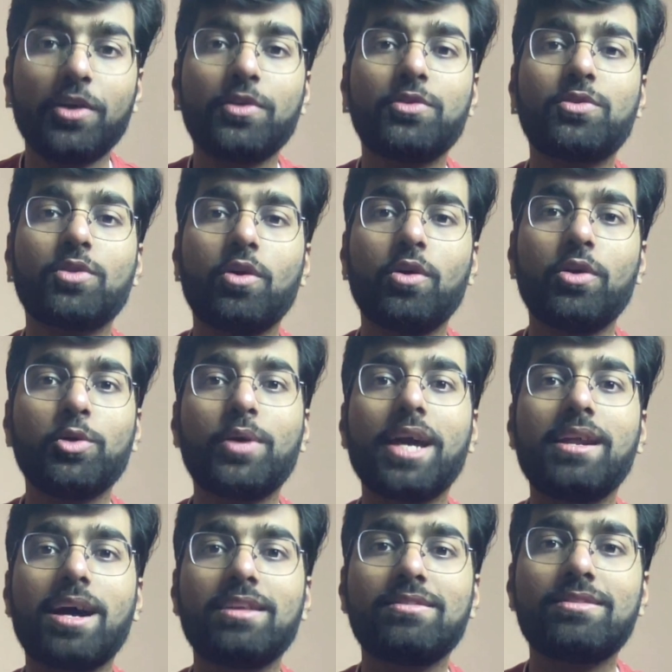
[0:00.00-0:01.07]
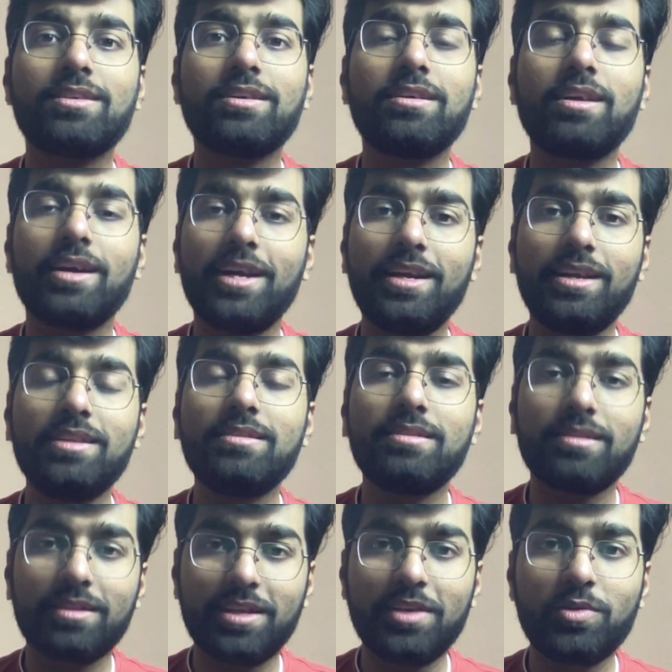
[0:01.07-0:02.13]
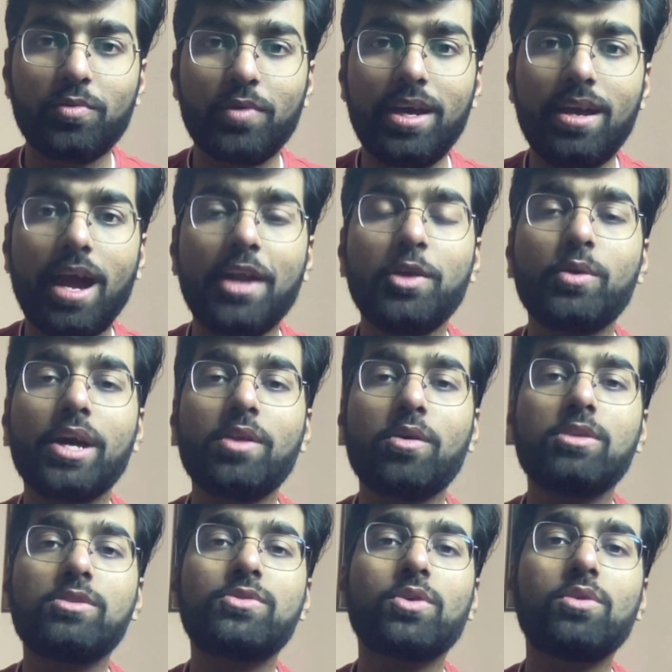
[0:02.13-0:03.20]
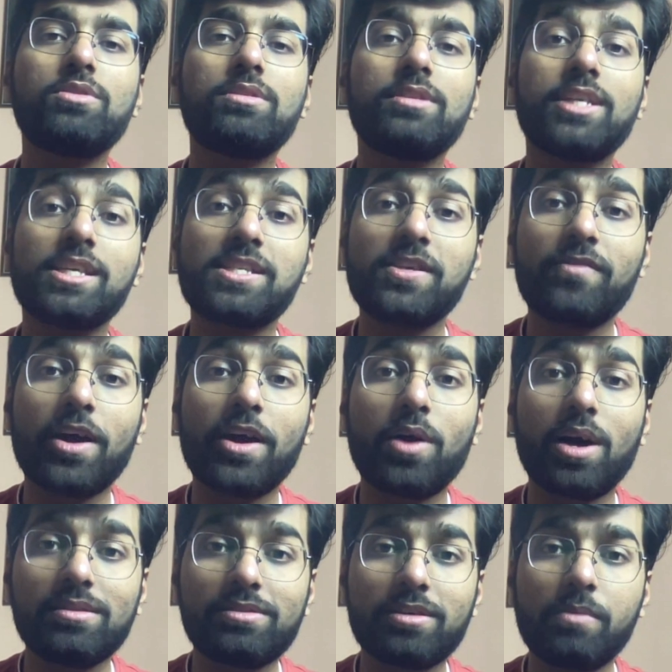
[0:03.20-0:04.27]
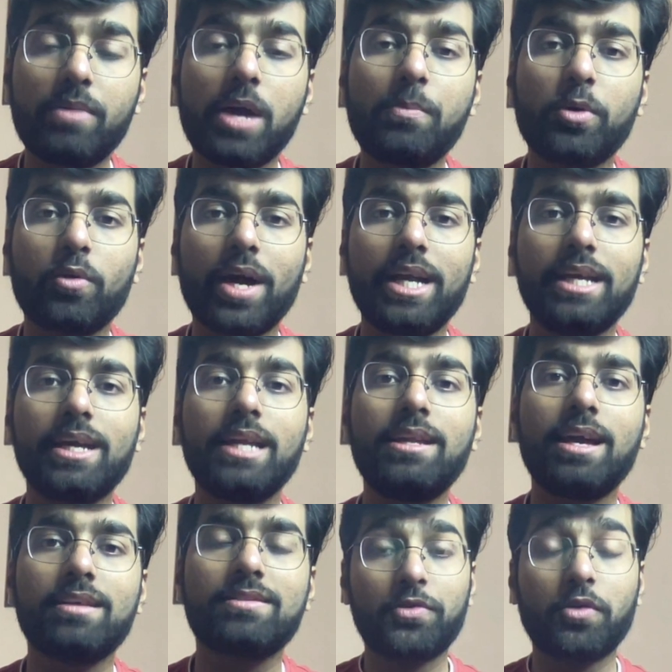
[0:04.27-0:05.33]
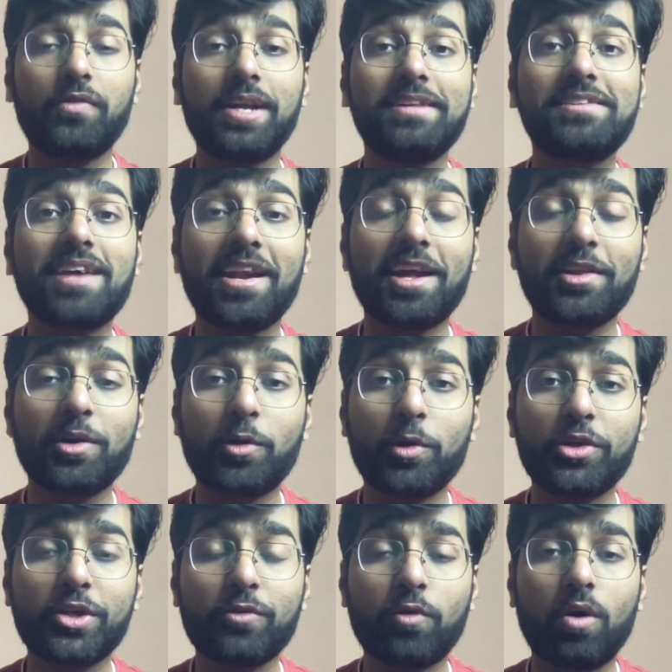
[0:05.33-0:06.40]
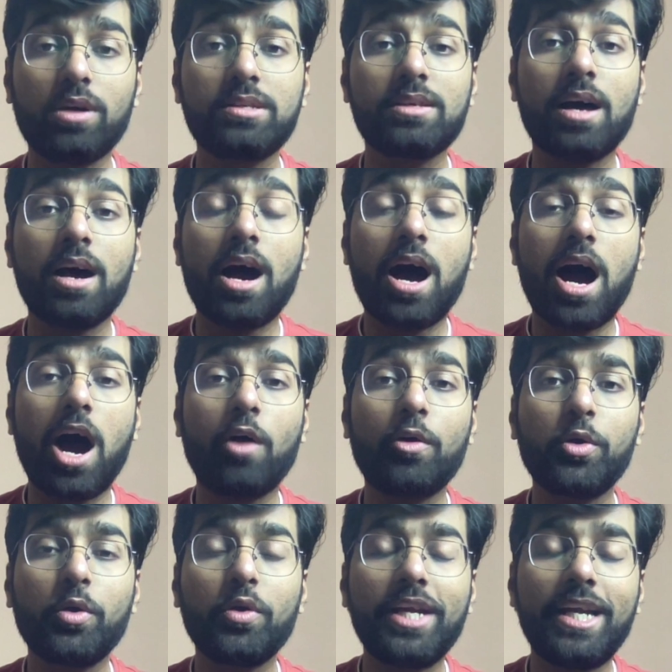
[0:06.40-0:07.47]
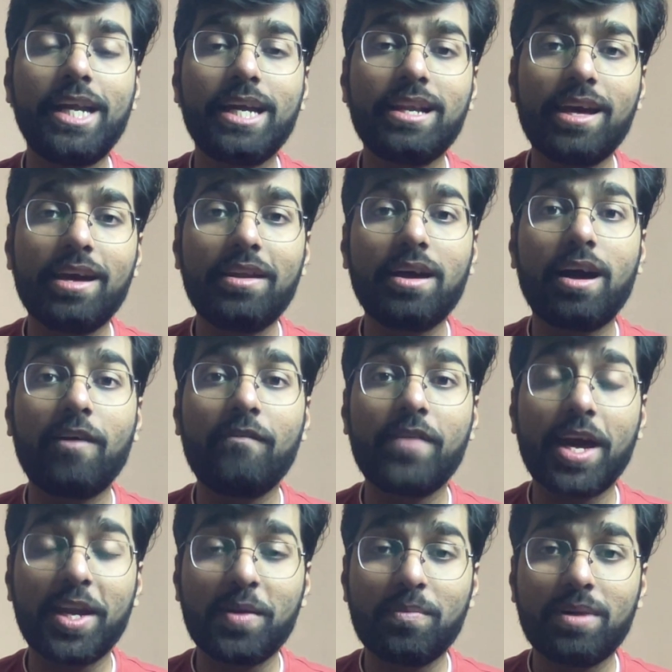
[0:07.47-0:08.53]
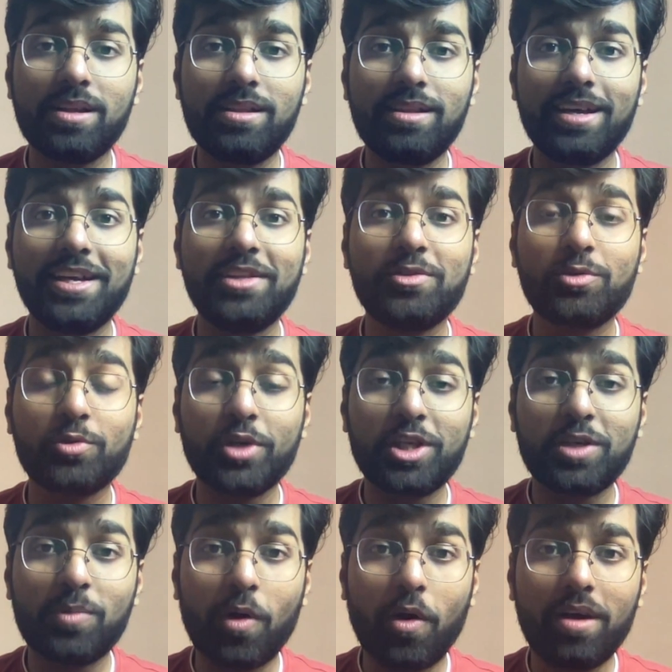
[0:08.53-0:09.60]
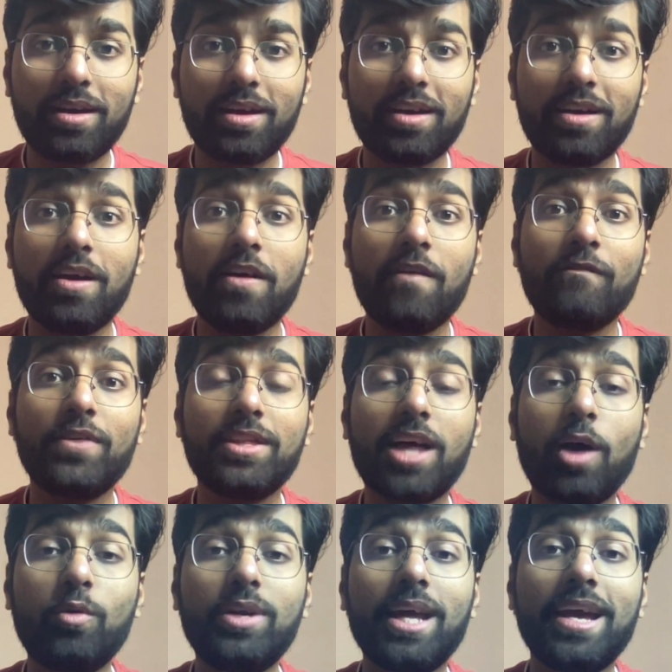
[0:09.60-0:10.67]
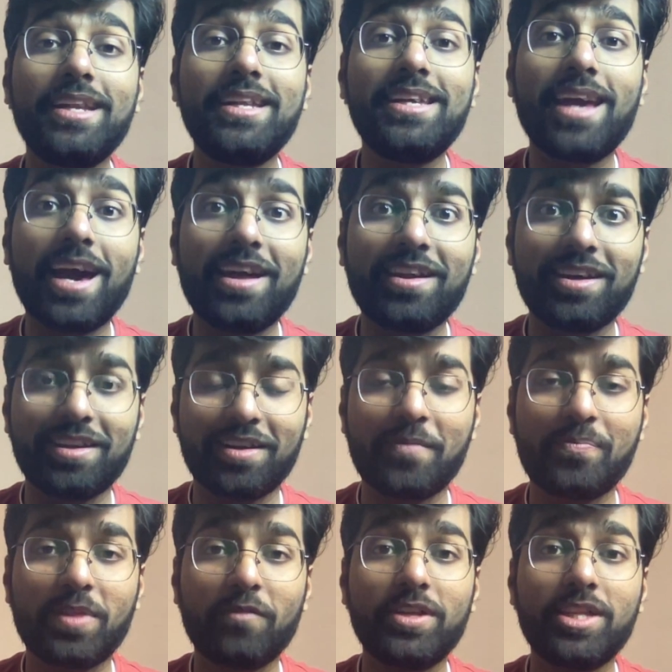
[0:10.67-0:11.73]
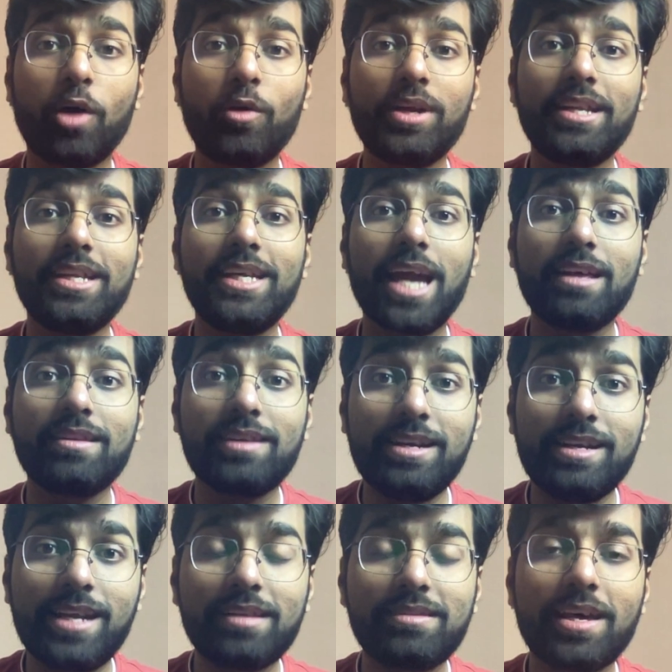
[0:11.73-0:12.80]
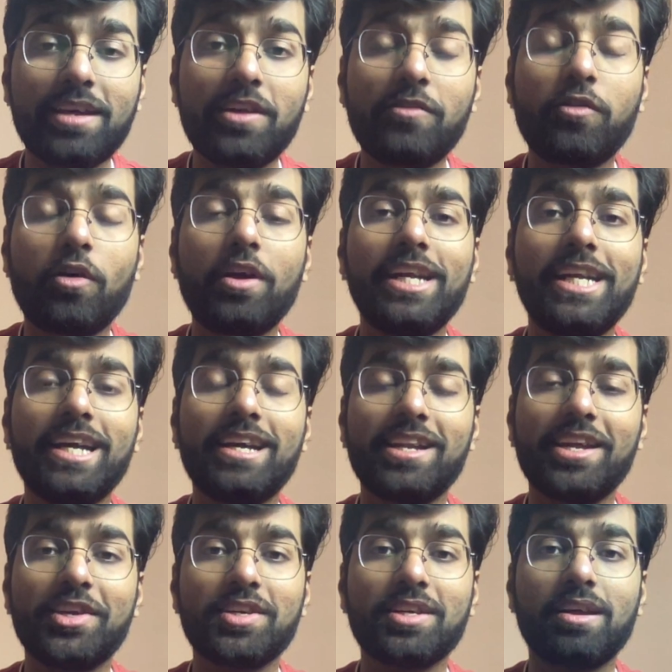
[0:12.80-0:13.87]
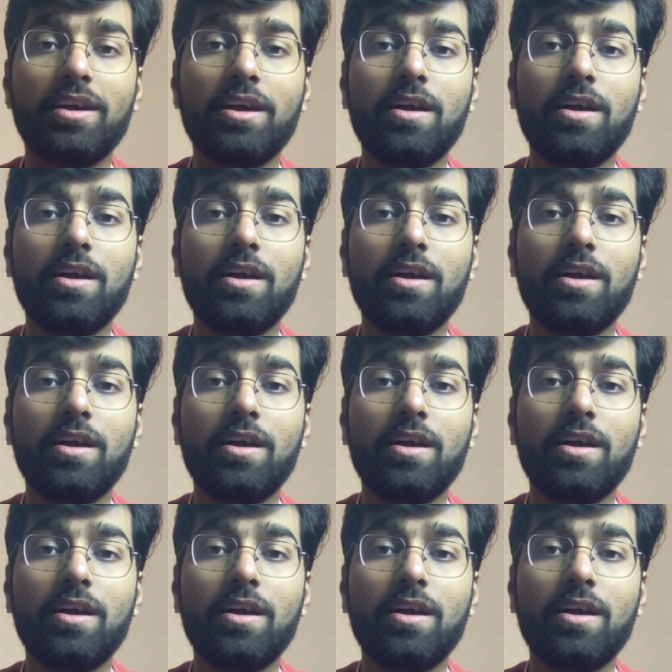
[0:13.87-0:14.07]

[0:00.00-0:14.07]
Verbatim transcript: So you can answer it in this way and you can also justify your answer by providing an example. So friends, another question was, how do you redeclare a variable in switch block without any error, without any syntax error for redeclaration?